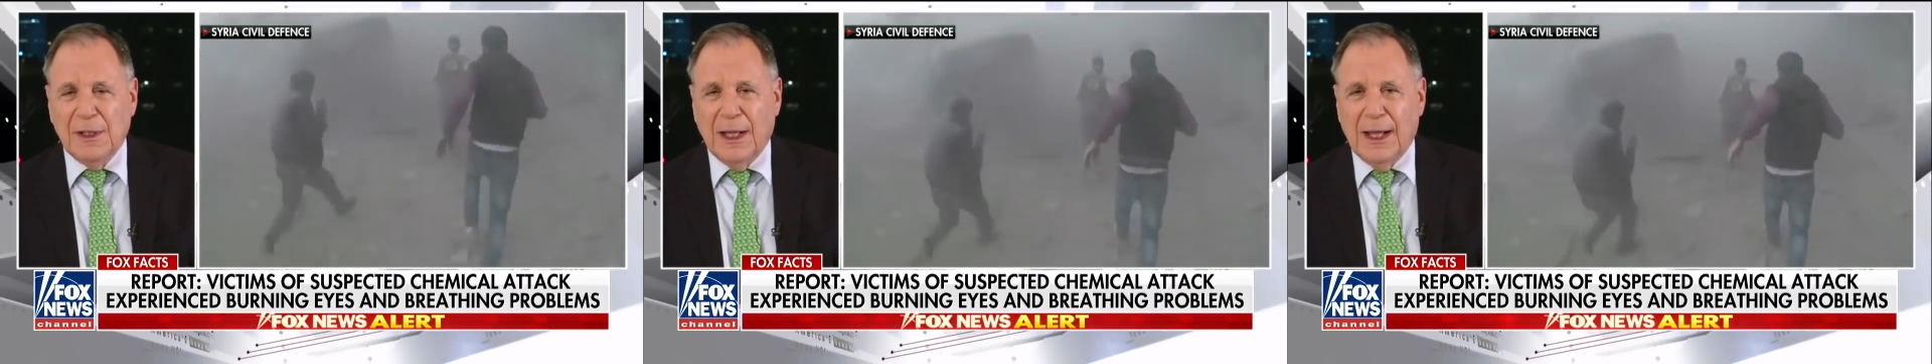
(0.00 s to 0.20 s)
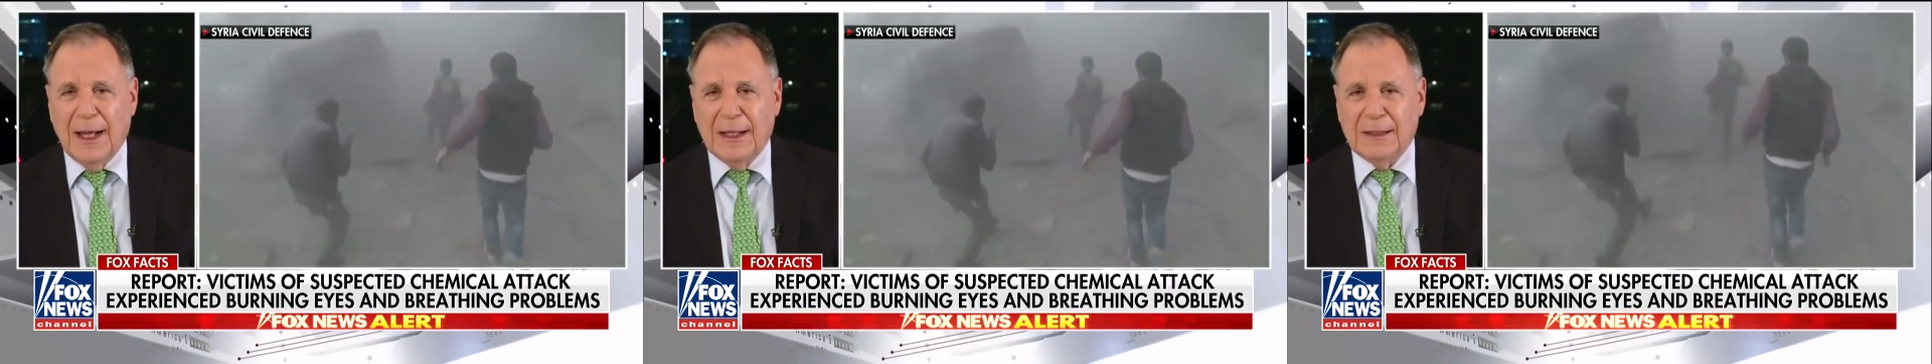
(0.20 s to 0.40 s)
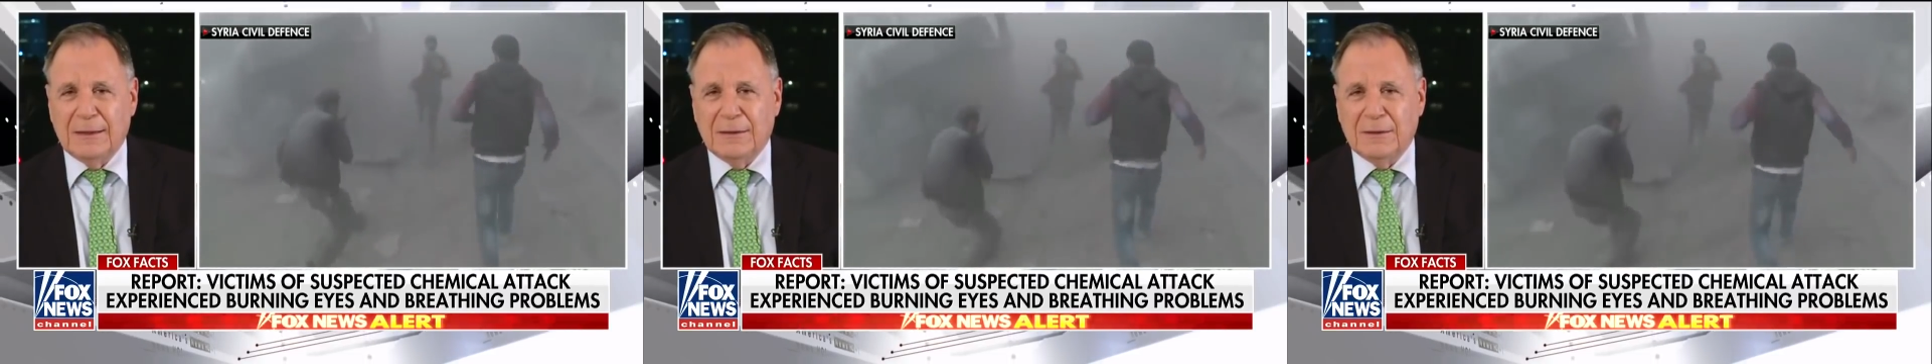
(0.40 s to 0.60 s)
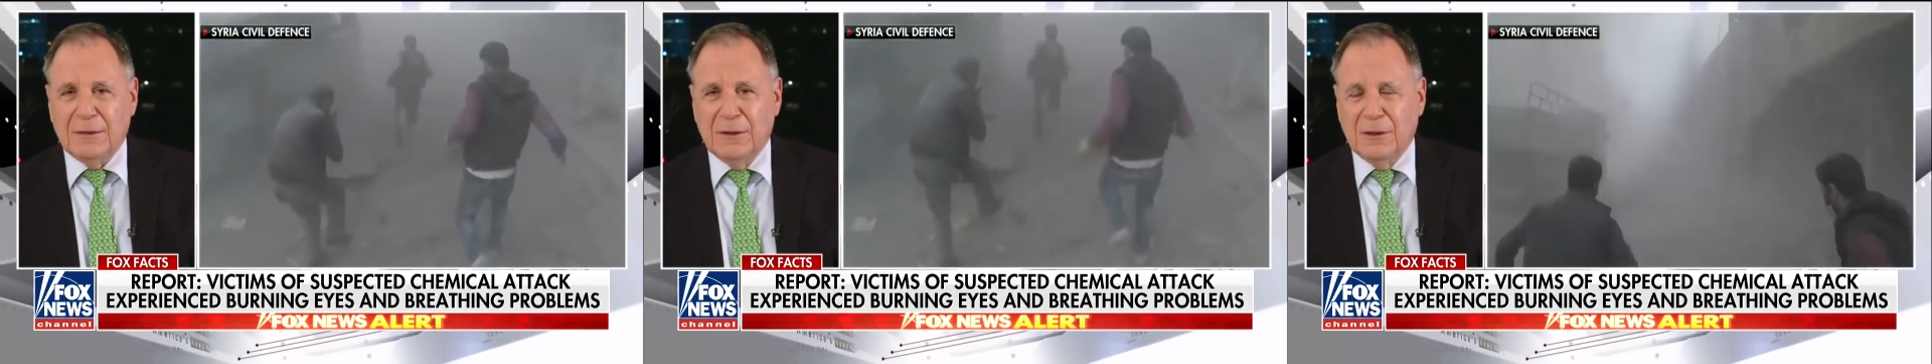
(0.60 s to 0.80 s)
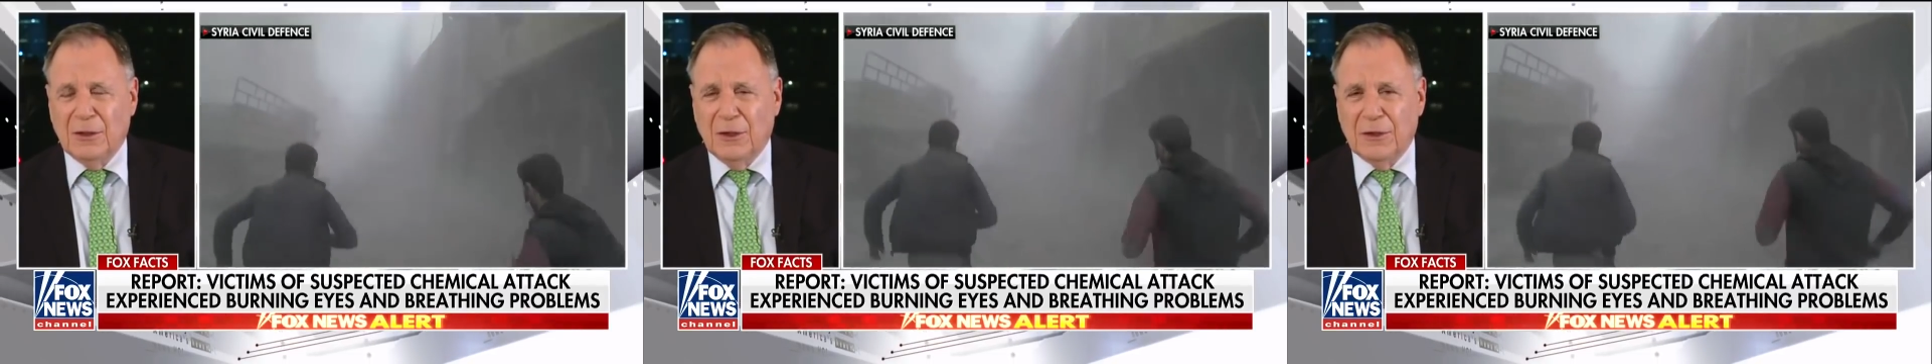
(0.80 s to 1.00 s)
And,
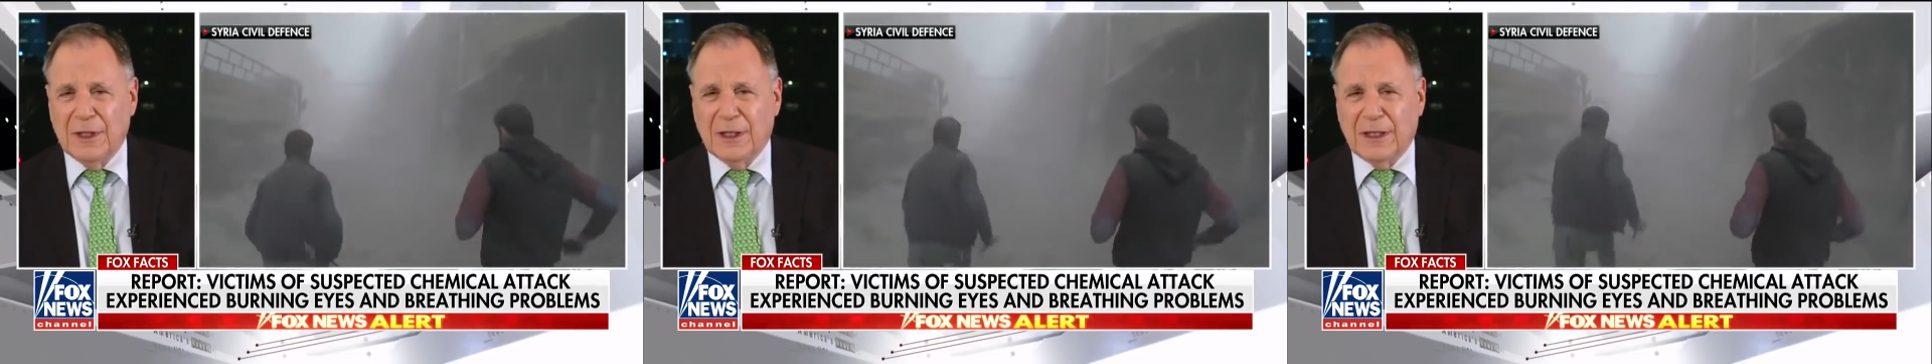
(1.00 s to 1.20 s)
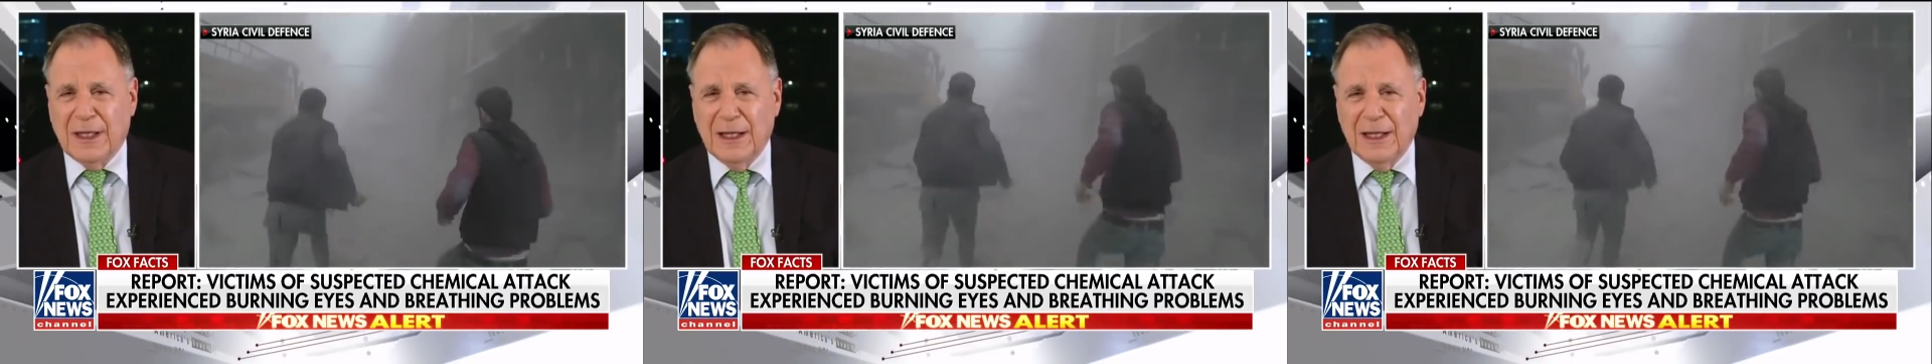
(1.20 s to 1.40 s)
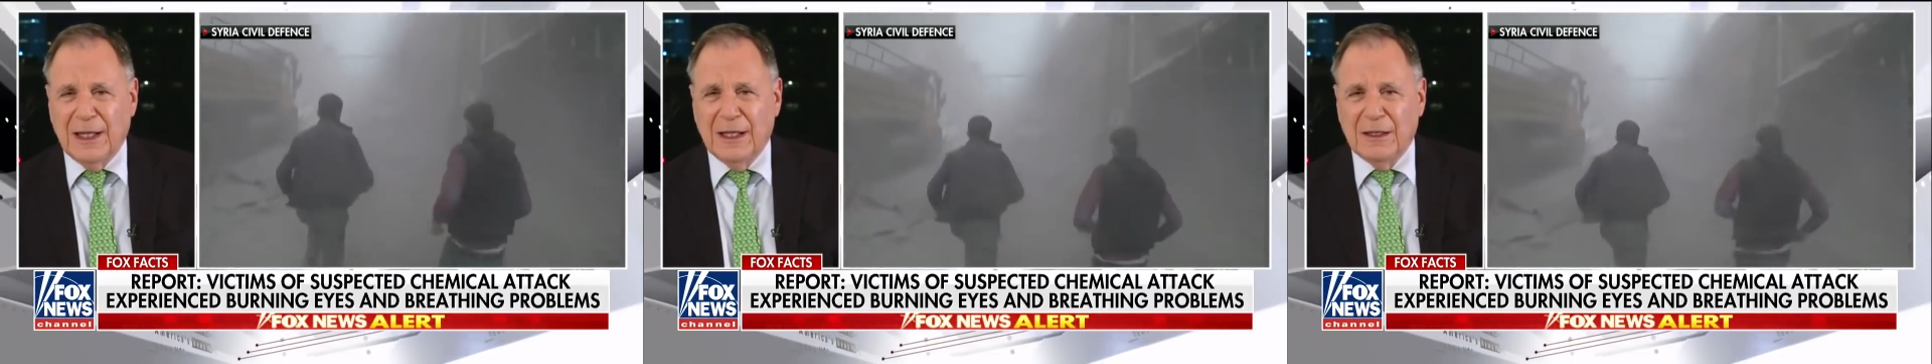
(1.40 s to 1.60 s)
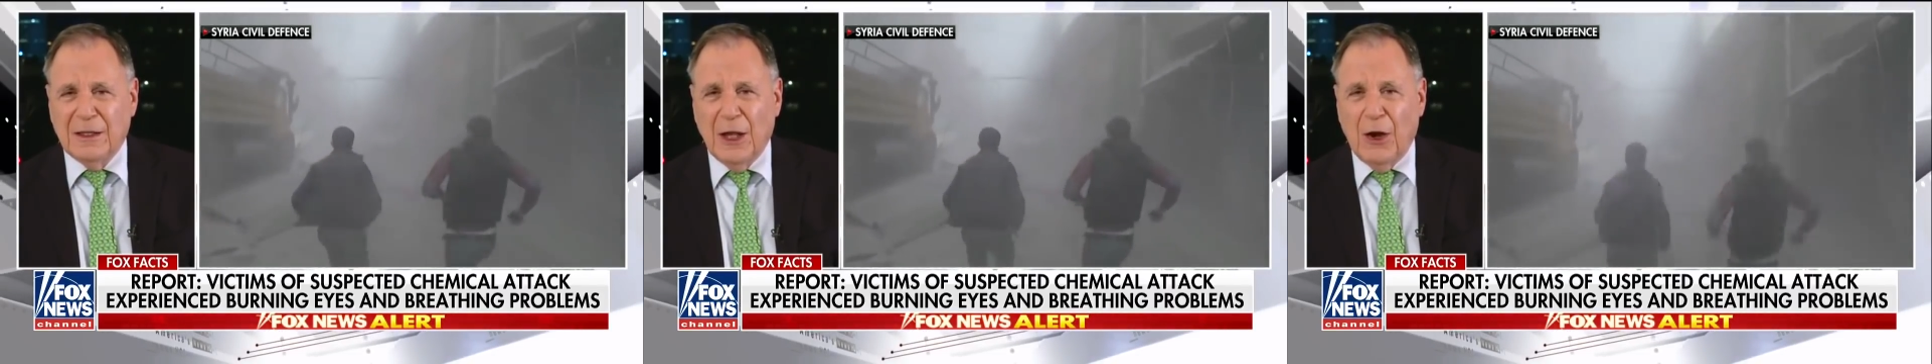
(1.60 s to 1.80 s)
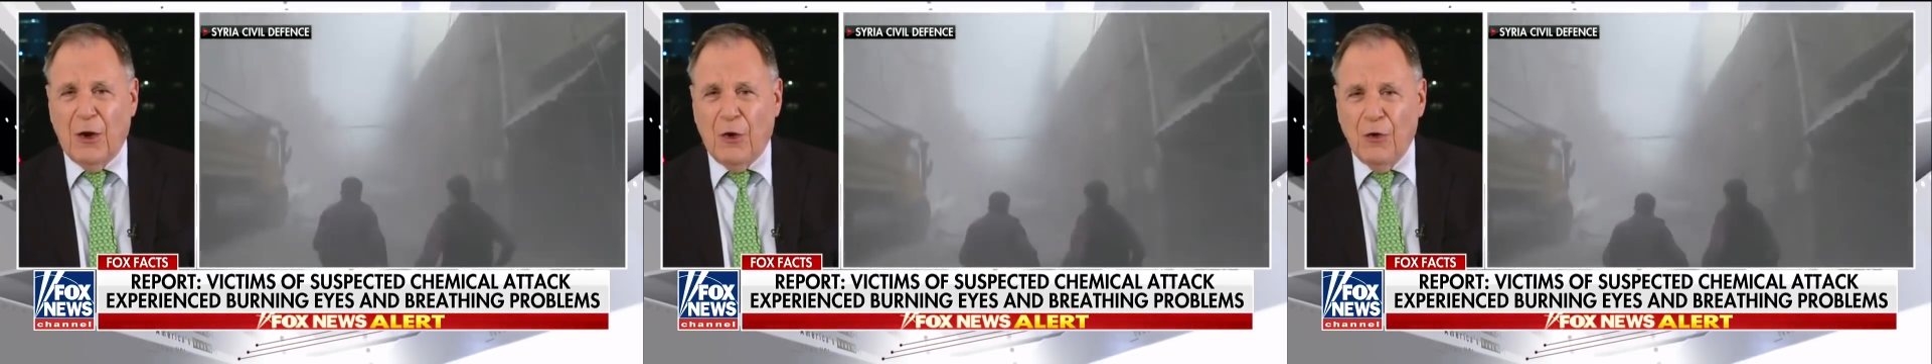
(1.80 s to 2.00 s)
you know, they're killing
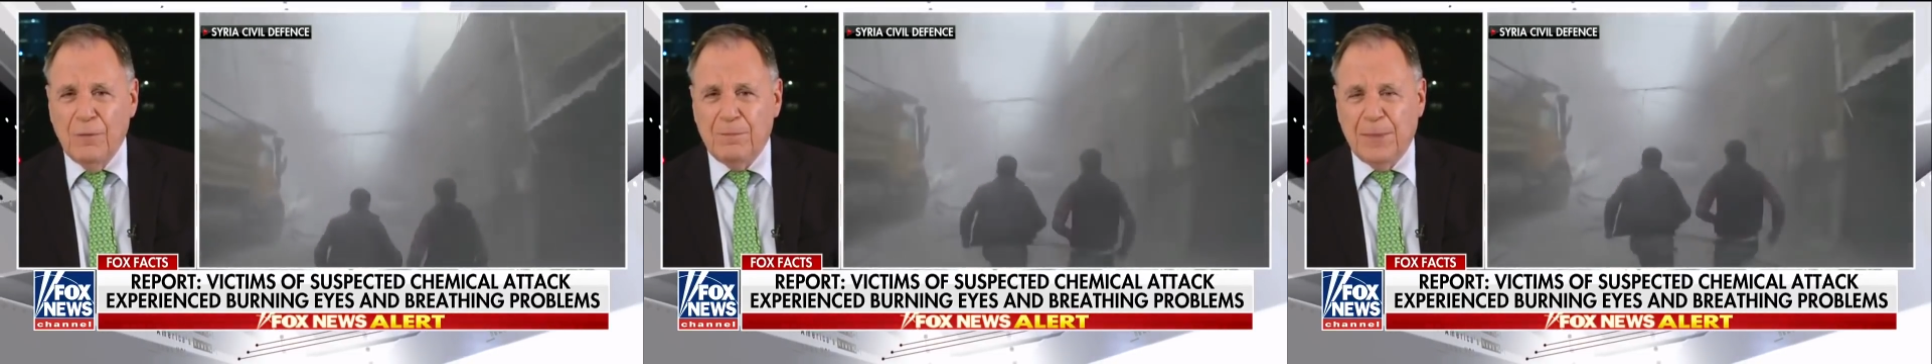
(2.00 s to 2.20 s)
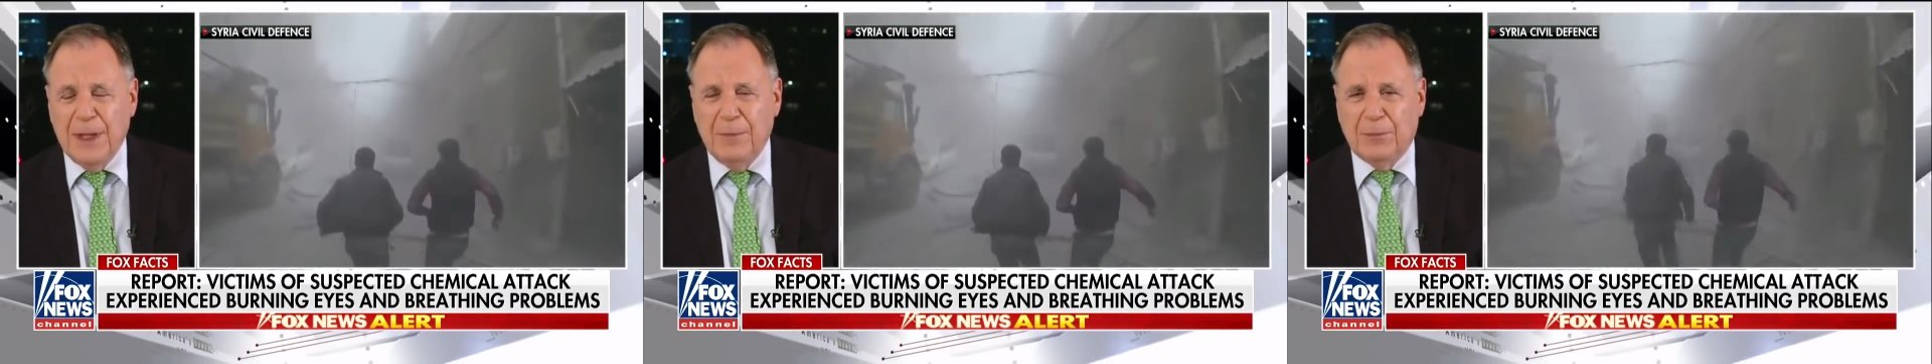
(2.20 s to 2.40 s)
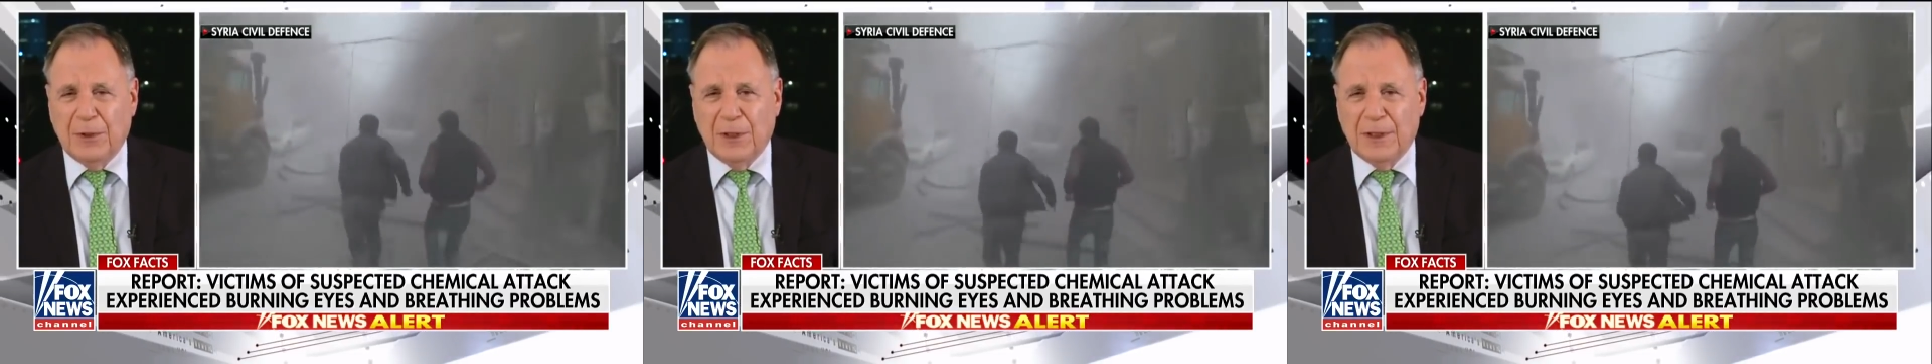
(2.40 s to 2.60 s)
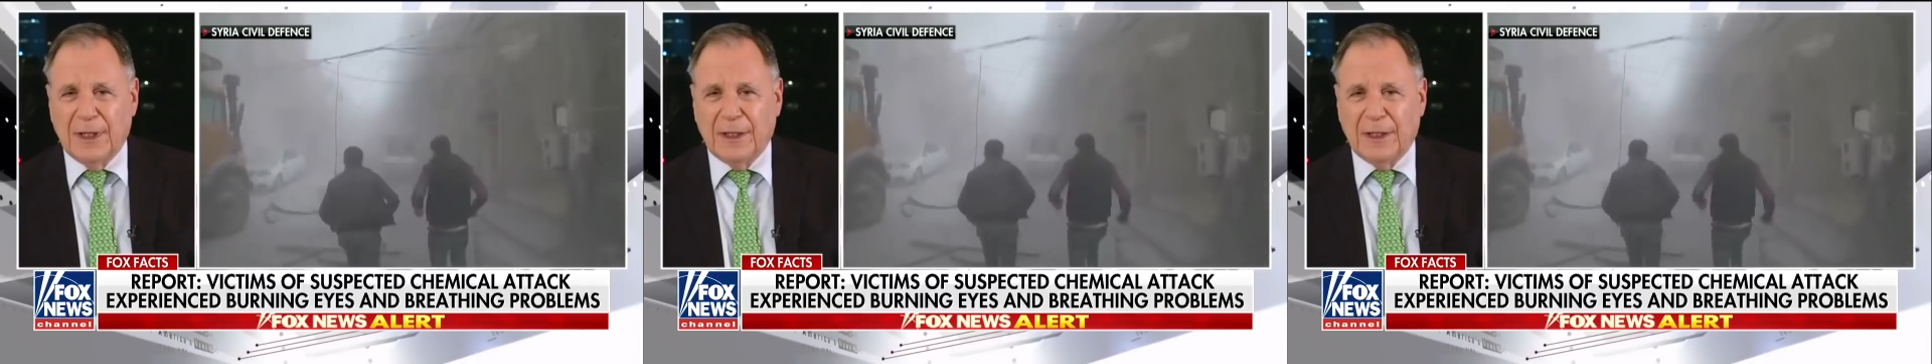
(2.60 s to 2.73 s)
their own people,